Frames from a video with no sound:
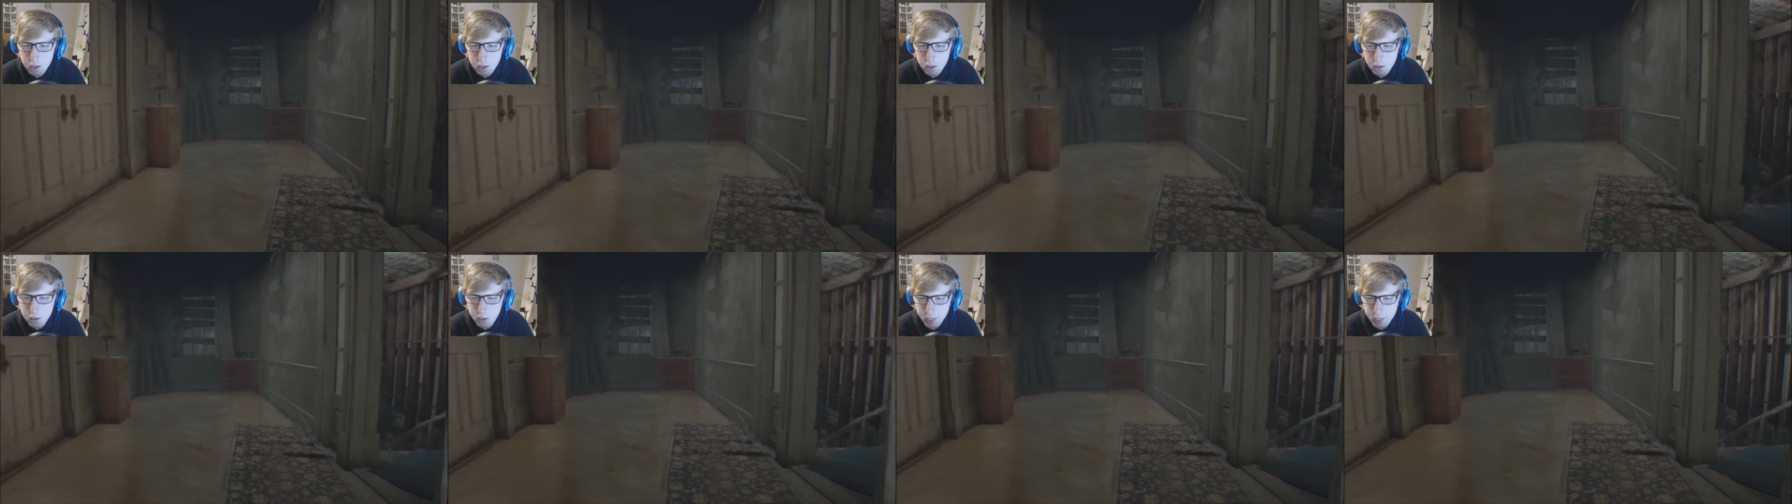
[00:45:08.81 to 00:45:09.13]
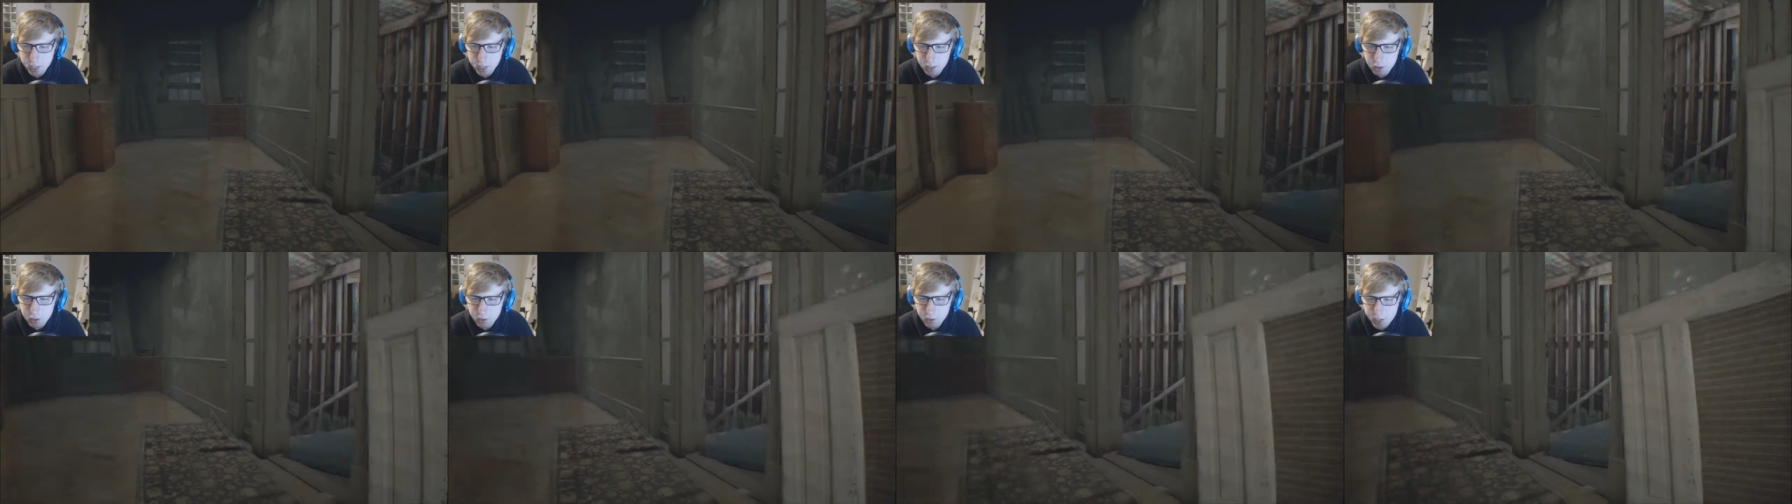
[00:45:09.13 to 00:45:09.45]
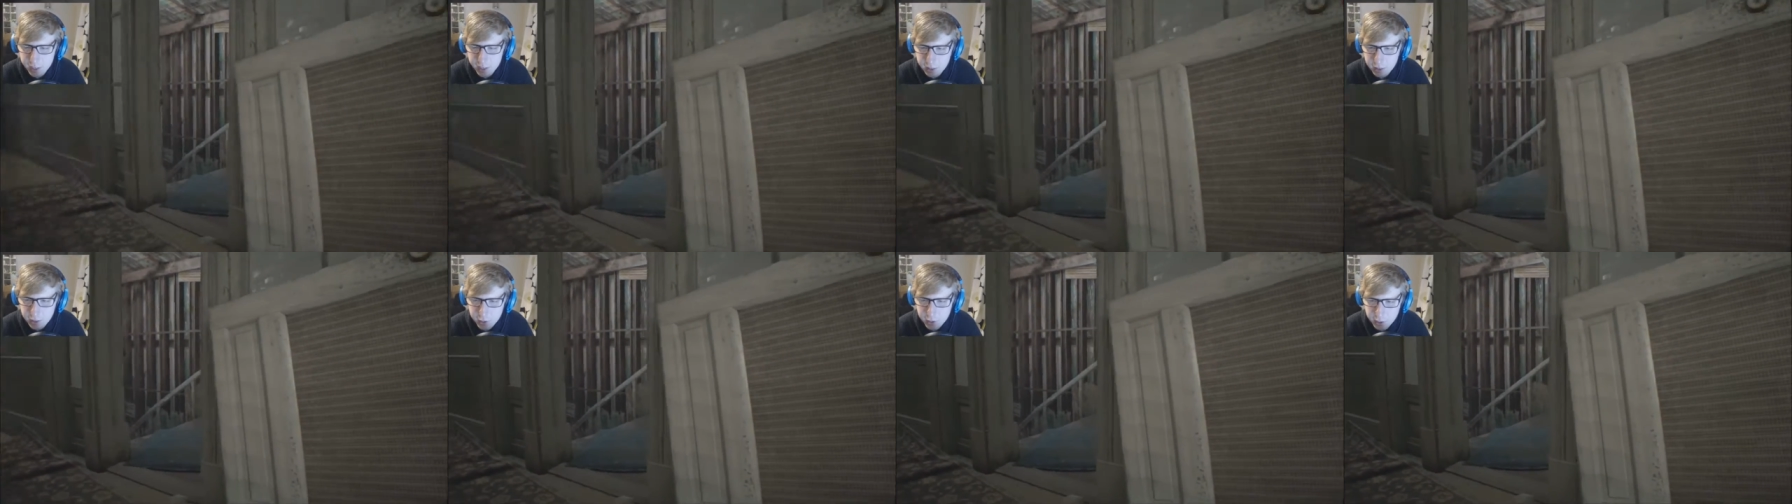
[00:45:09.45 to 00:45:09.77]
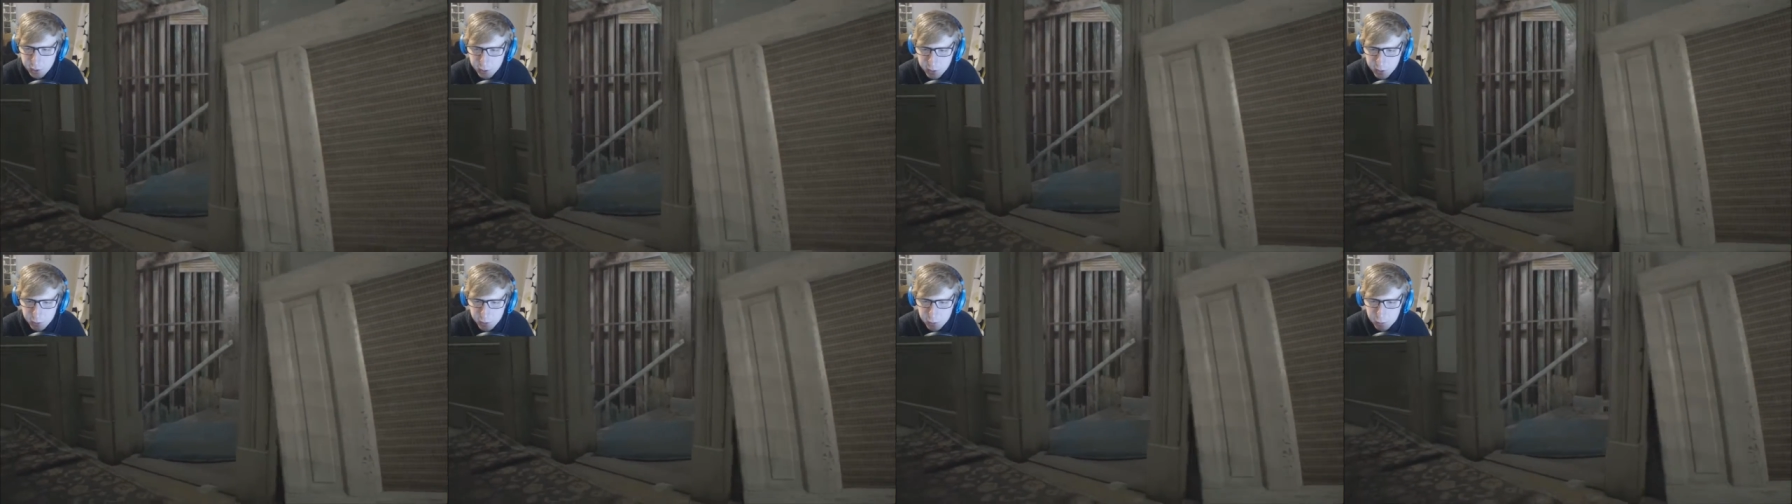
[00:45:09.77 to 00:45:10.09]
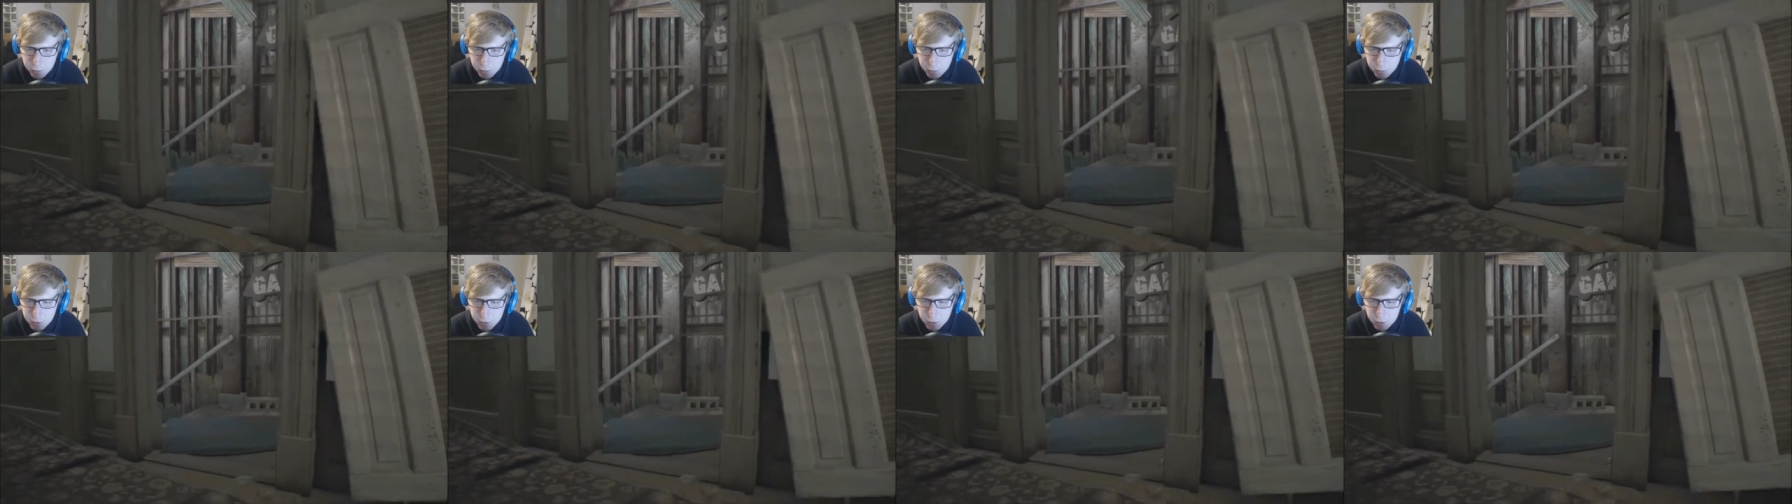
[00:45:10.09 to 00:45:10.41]
Okay, so let's look around
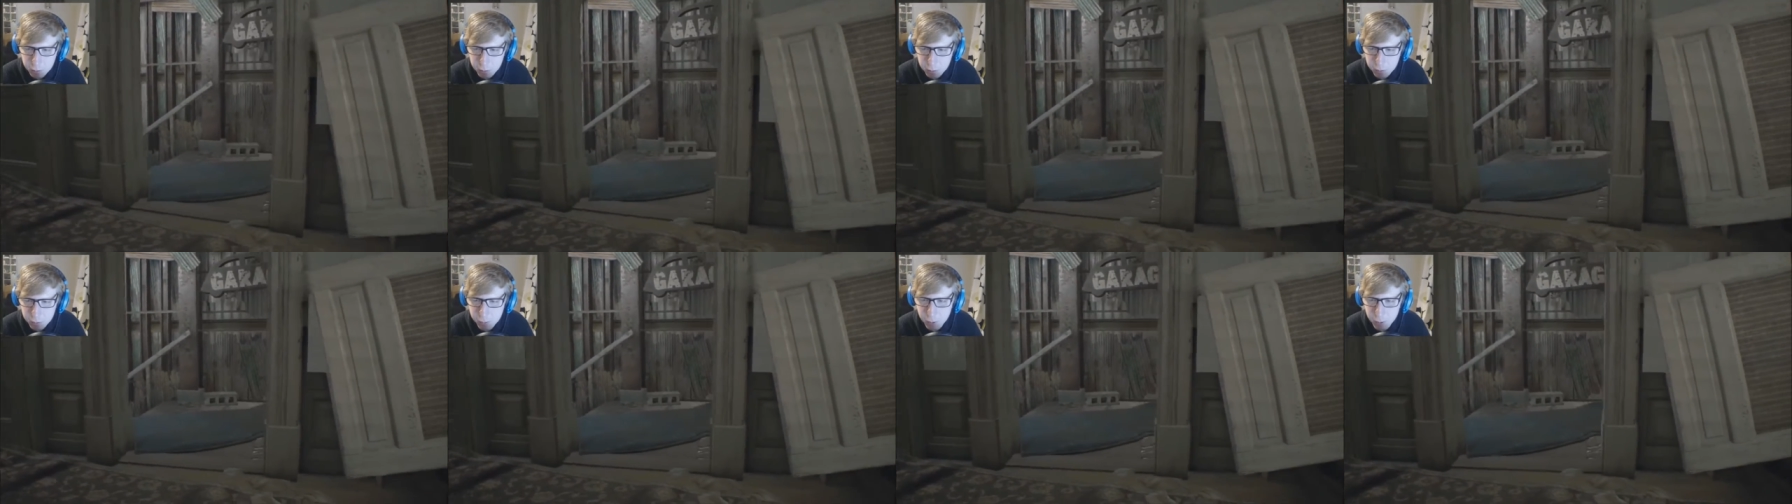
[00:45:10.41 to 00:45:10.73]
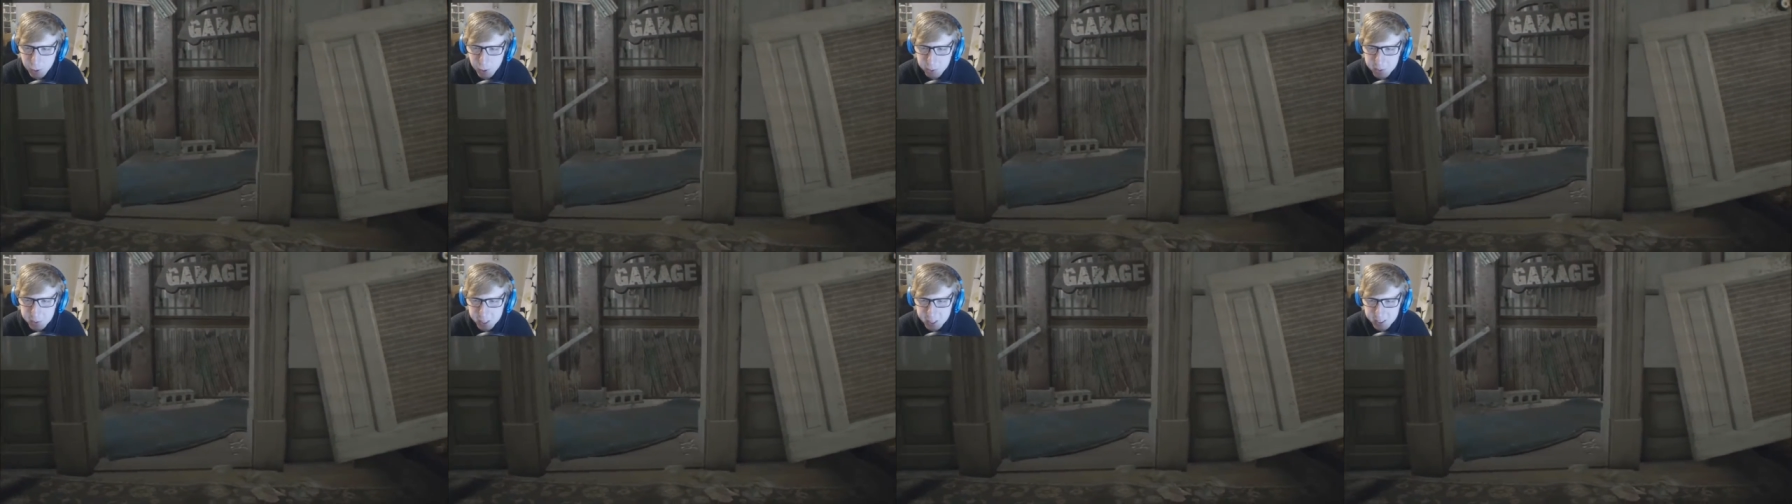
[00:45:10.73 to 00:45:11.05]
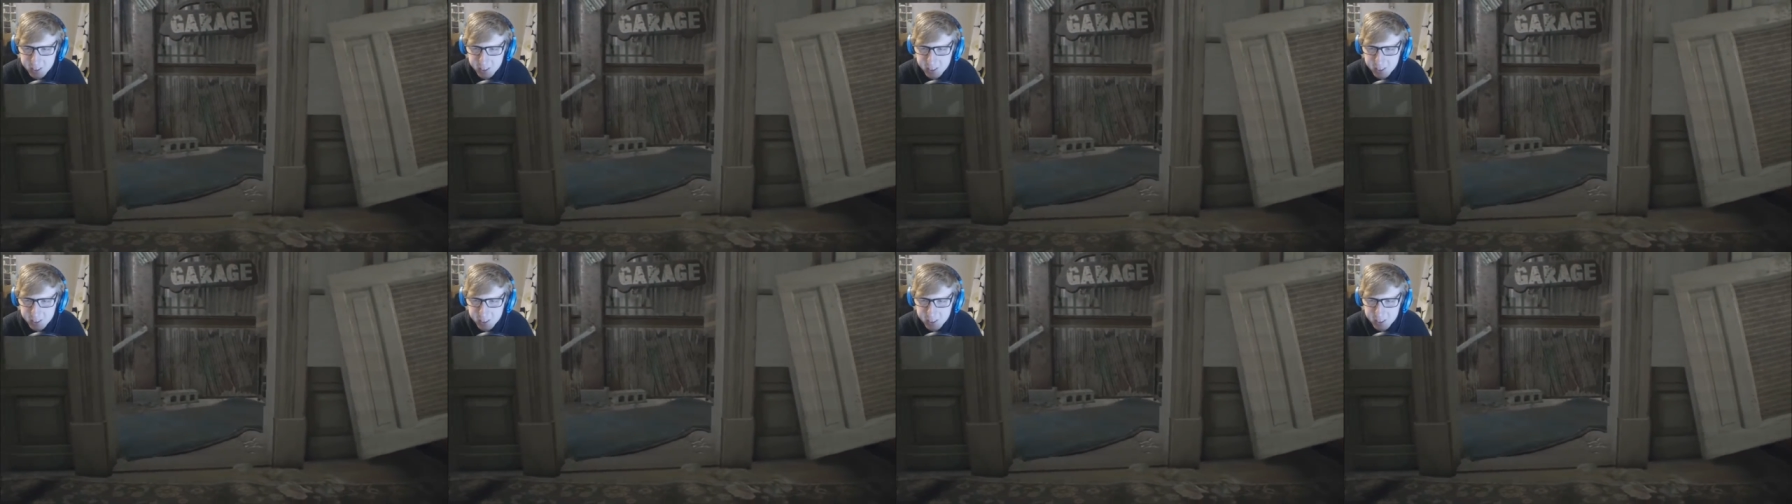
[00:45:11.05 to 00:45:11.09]
first before we